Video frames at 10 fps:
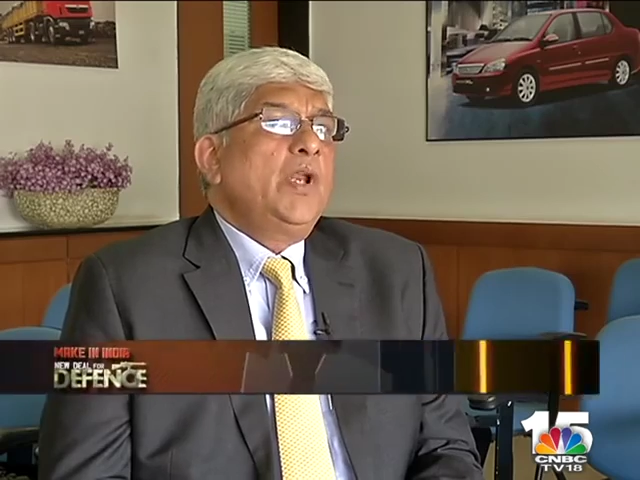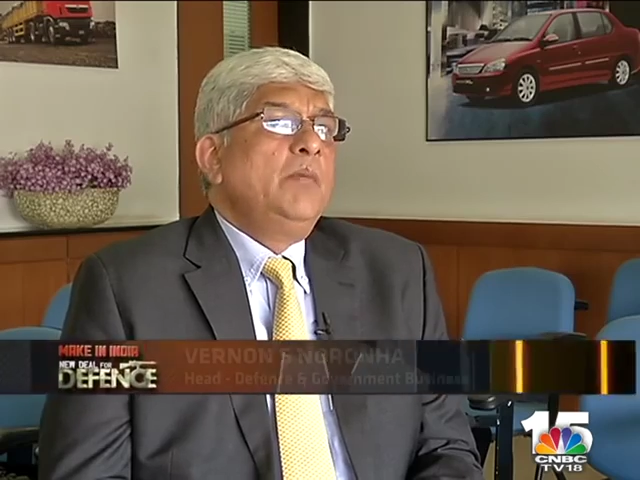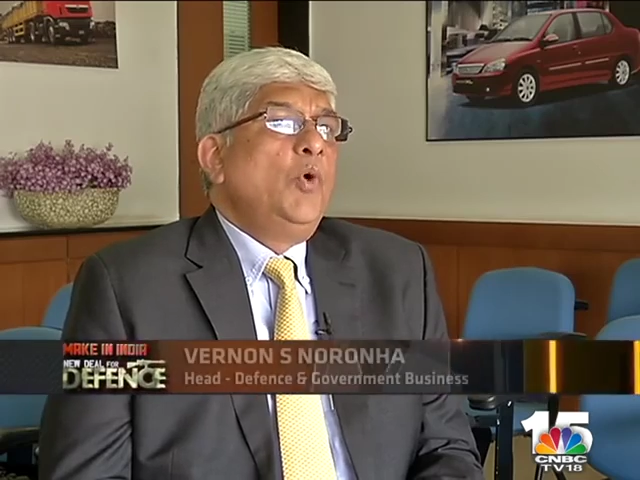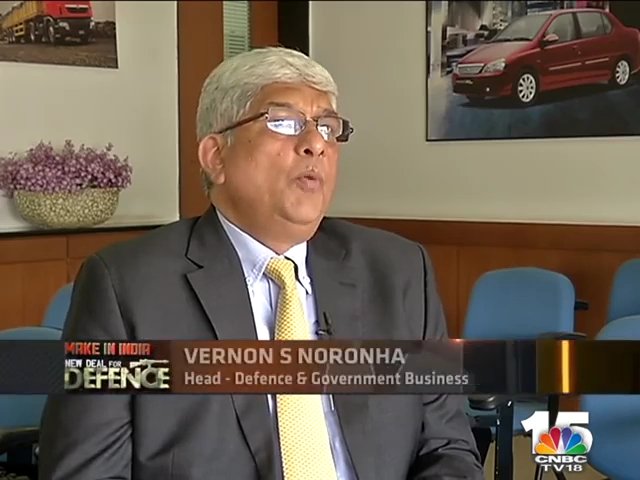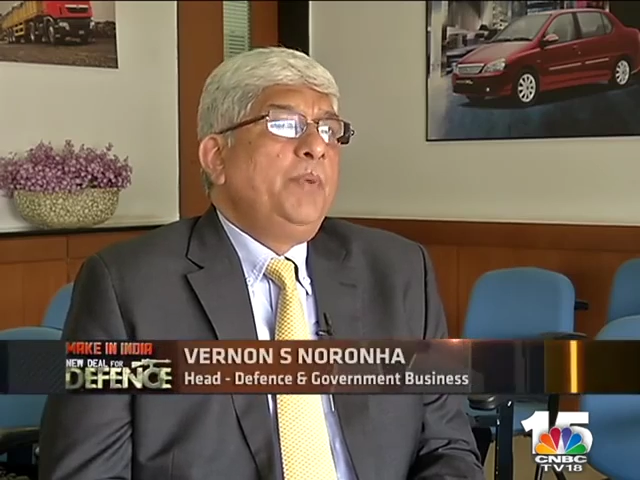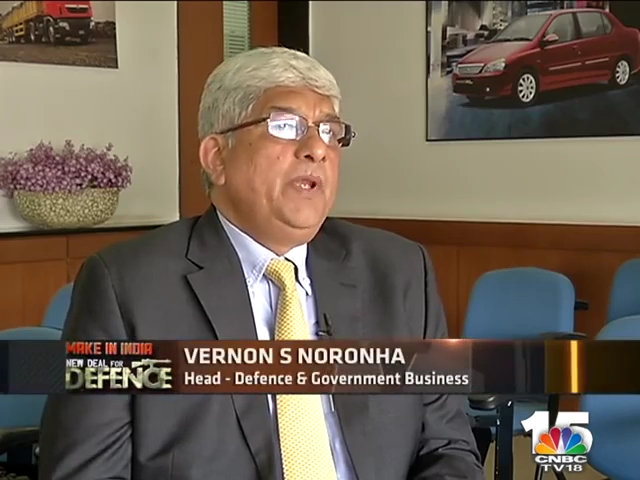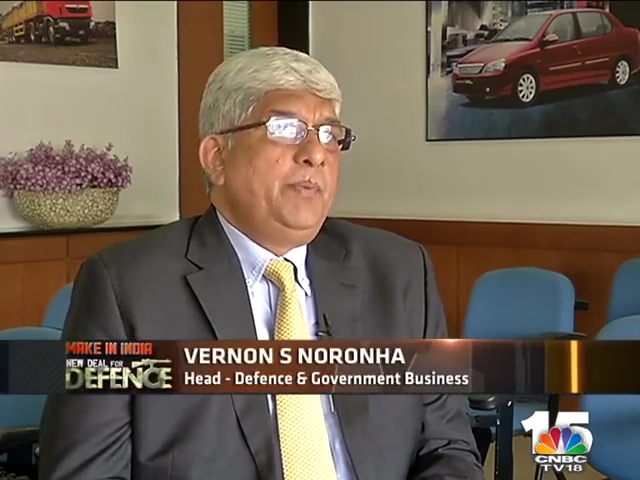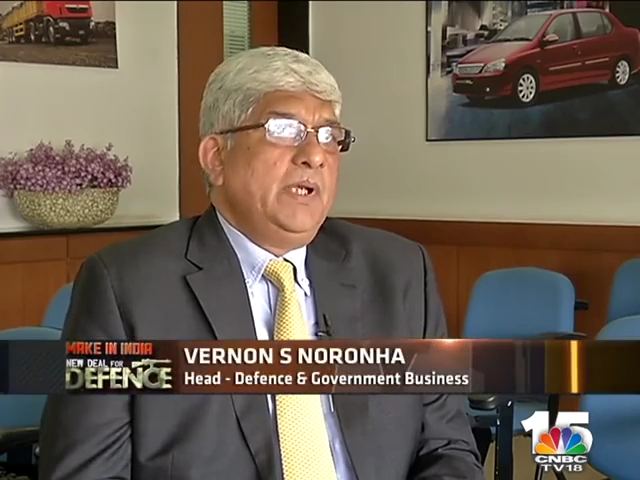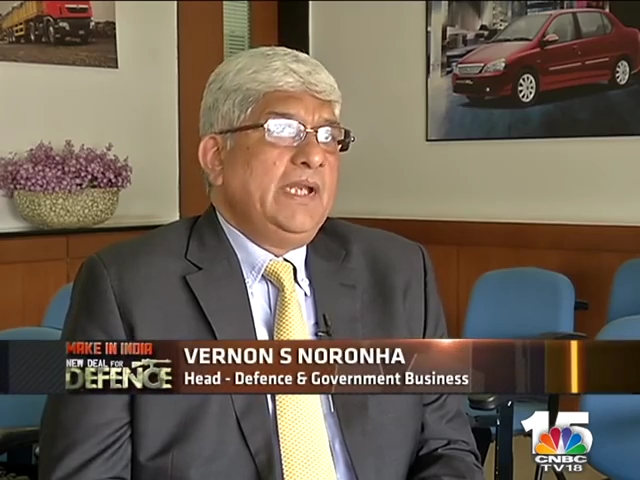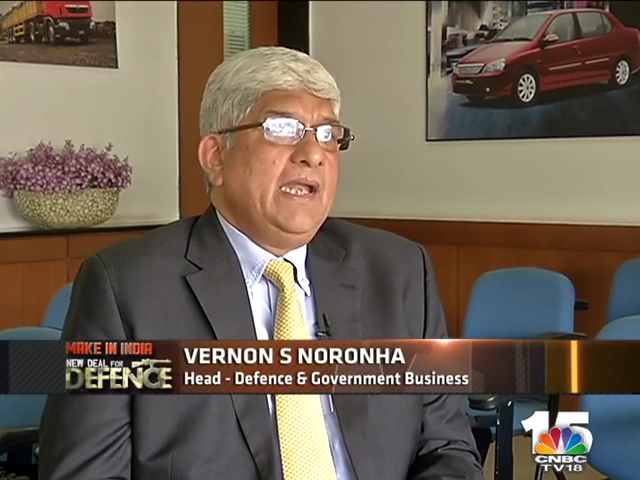and more
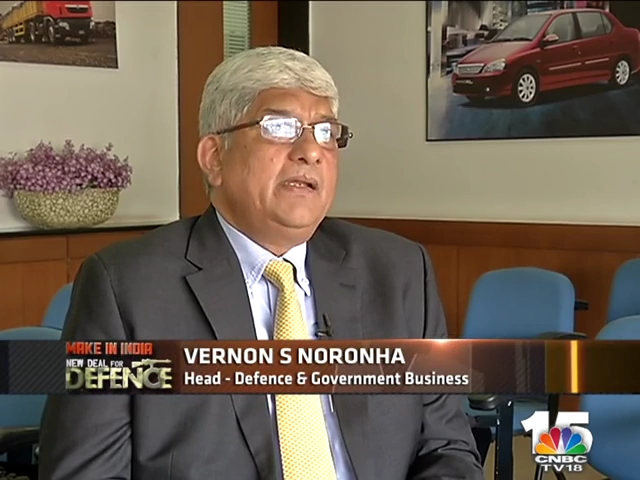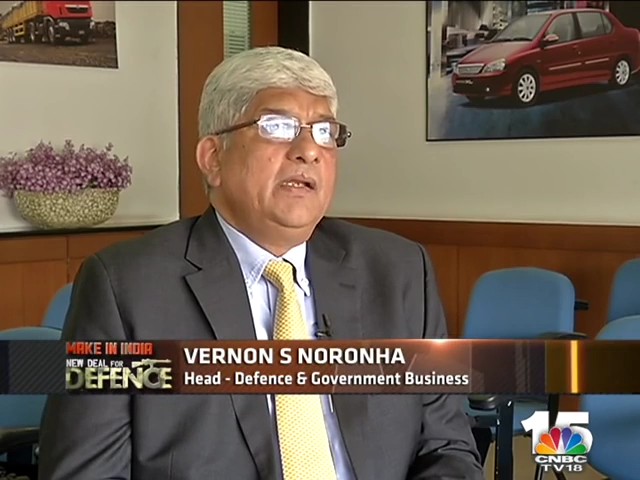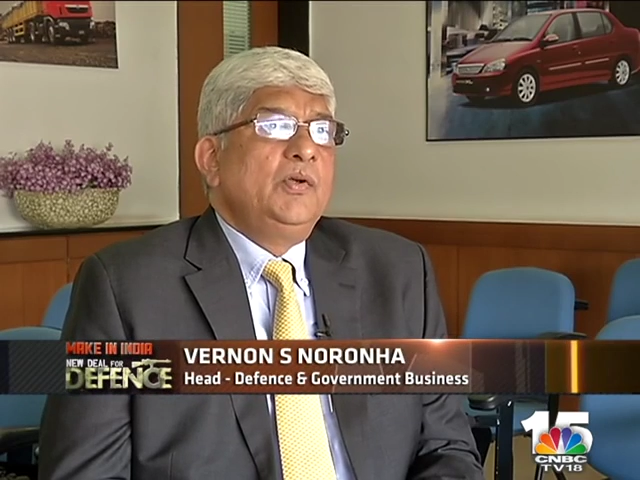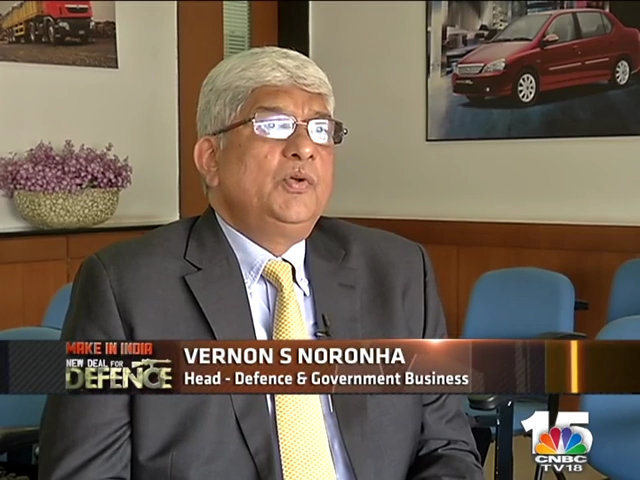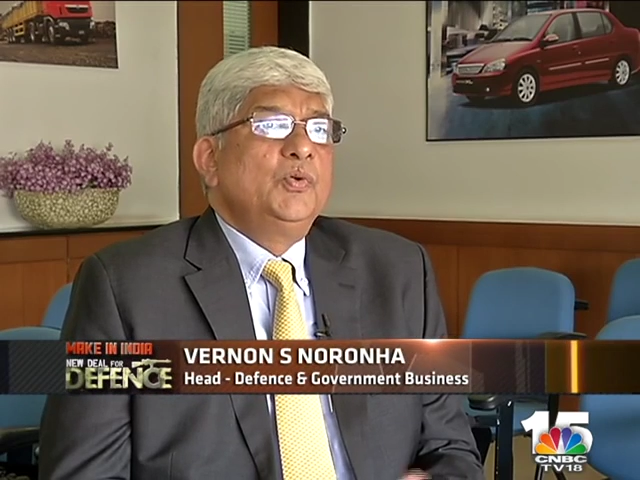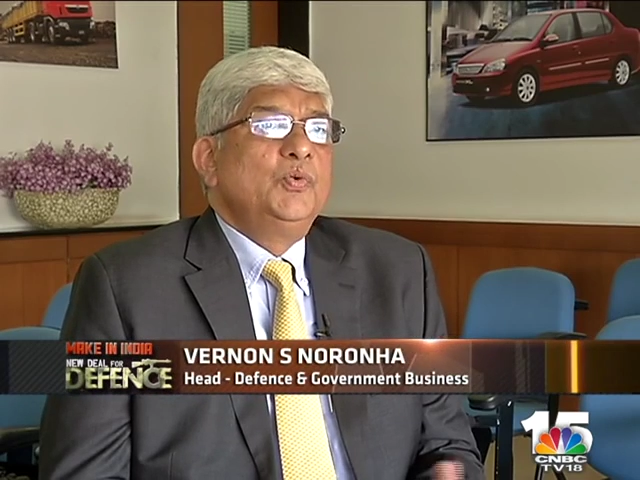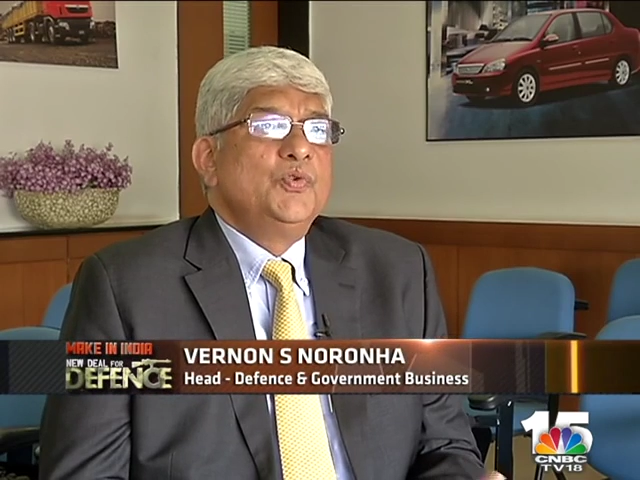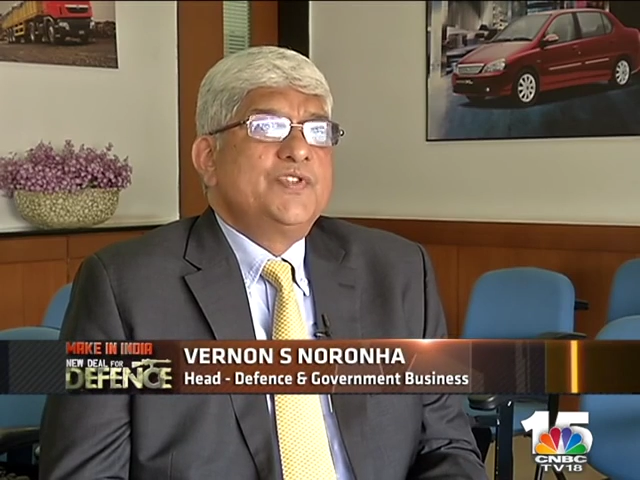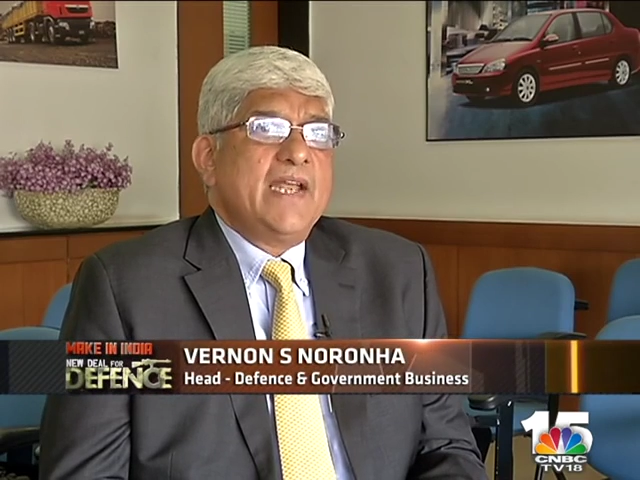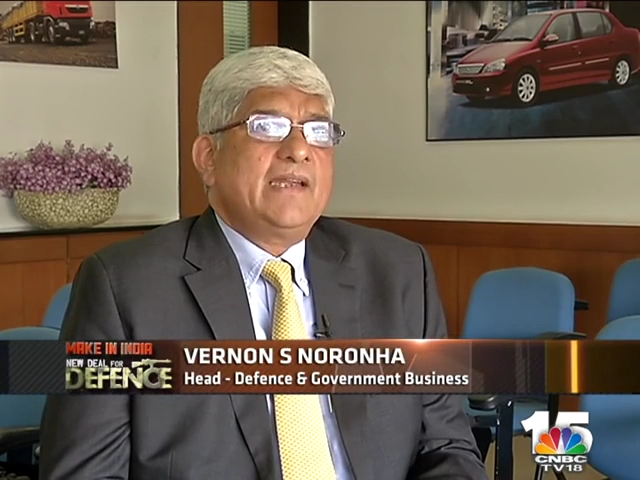people get
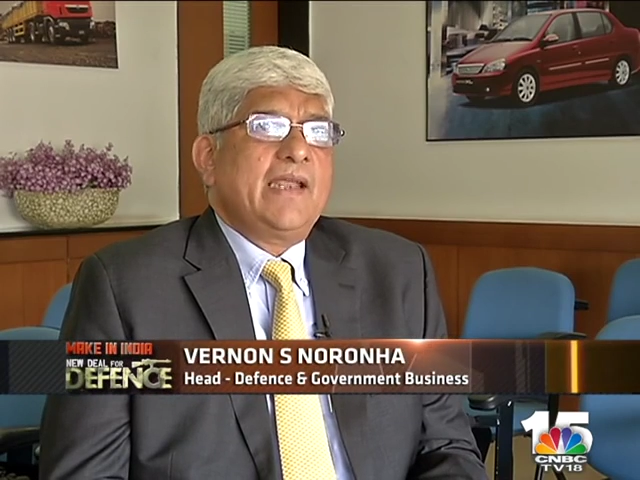into Z